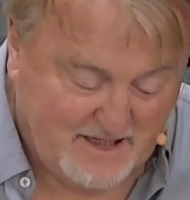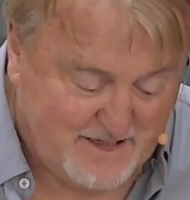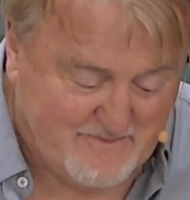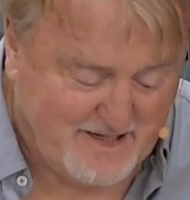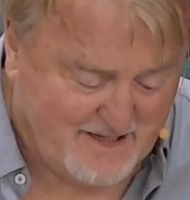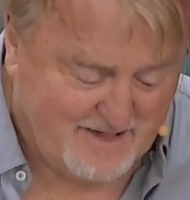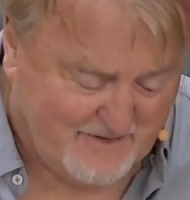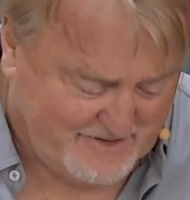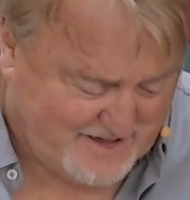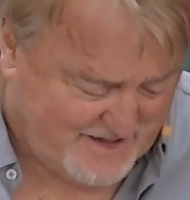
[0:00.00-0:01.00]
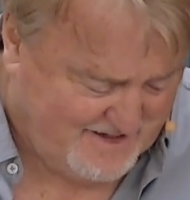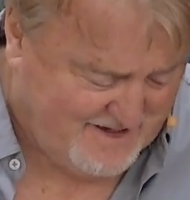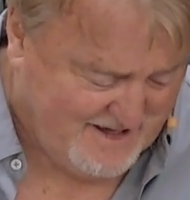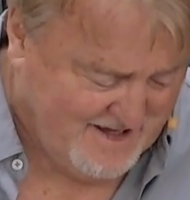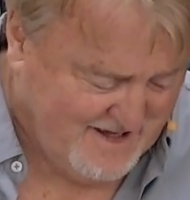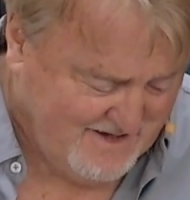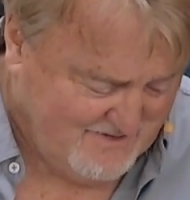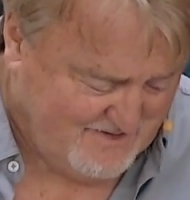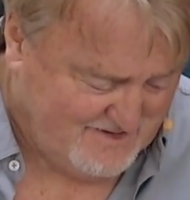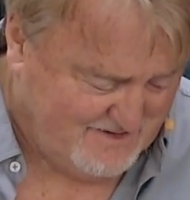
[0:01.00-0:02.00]
Amen. Okay.
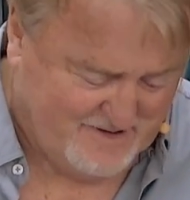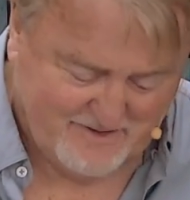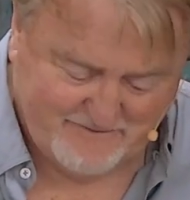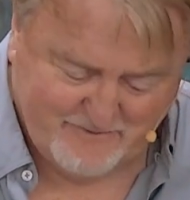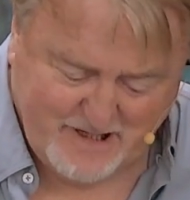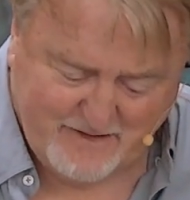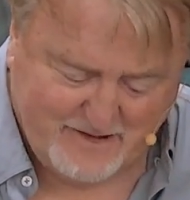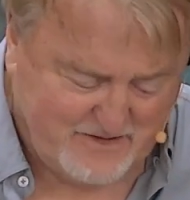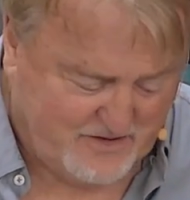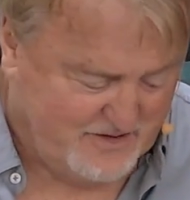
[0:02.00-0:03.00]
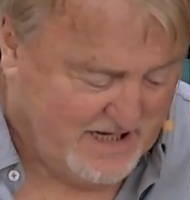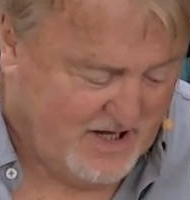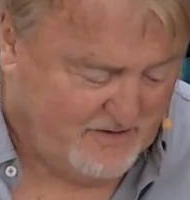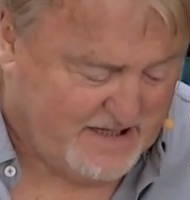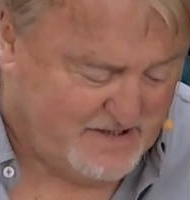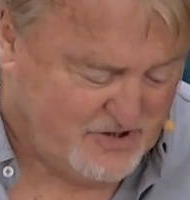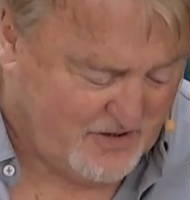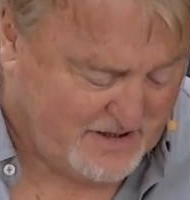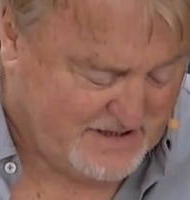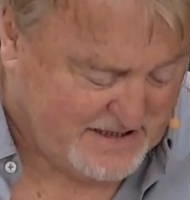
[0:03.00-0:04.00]
Well, that went over well. That's good. Okay,
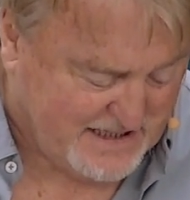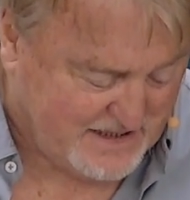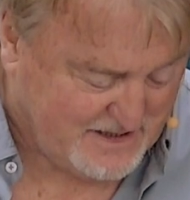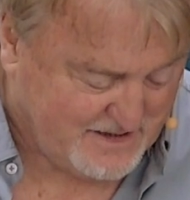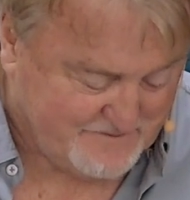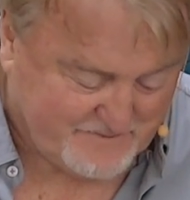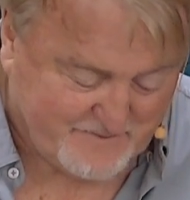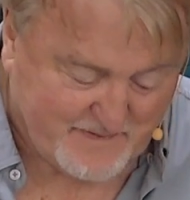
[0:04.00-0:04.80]
John 10,